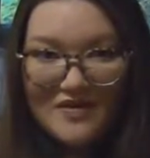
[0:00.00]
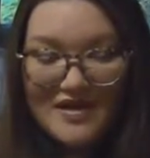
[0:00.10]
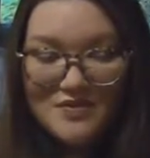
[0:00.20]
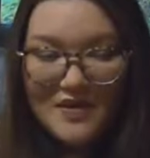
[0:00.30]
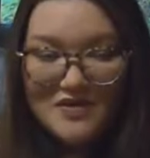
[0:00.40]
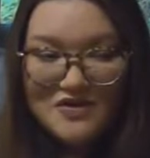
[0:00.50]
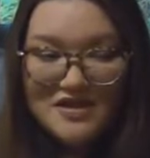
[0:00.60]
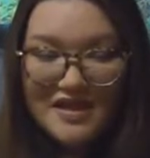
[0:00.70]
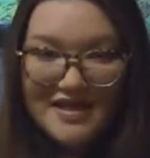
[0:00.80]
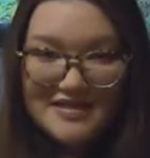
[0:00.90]
as well,
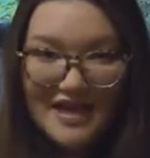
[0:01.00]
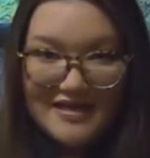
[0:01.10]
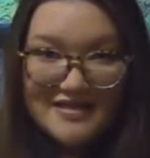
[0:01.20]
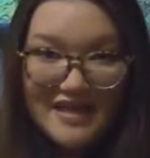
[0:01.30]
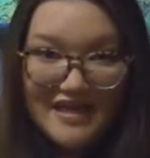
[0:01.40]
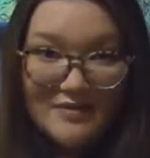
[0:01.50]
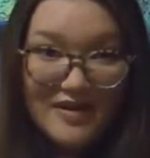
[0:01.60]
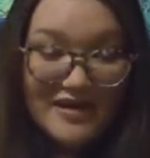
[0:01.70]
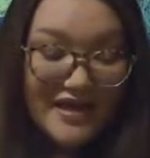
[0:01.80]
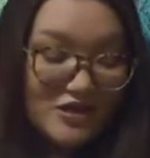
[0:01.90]
just in case I had to take any
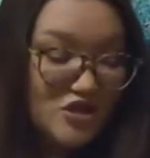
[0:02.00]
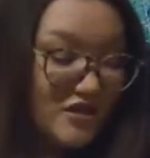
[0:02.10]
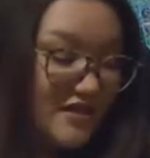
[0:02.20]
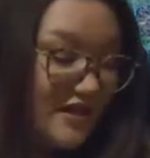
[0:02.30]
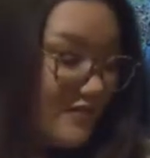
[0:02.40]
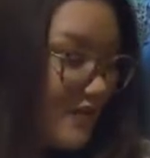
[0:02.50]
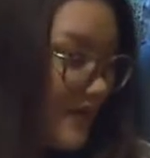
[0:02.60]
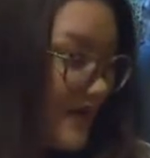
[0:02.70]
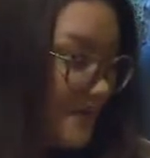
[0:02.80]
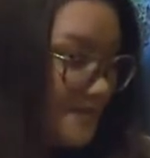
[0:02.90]
medication the day of my
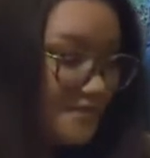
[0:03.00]
wedding.